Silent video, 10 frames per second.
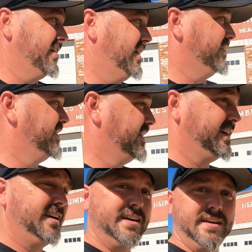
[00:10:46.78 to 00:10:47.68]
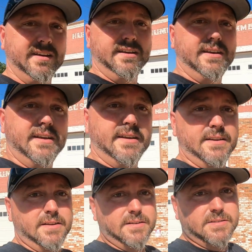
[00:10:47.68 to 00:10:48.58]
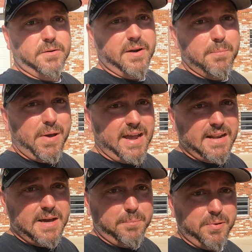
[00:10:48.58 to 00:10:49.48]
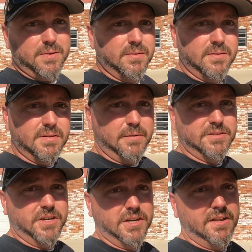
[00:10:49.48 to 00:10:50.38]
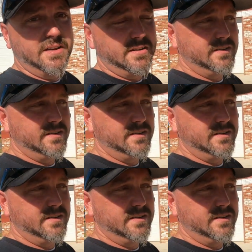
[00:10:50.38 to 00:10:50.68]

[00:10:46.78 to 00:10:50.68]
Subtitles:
around. So we're gonna pack it up. That was good.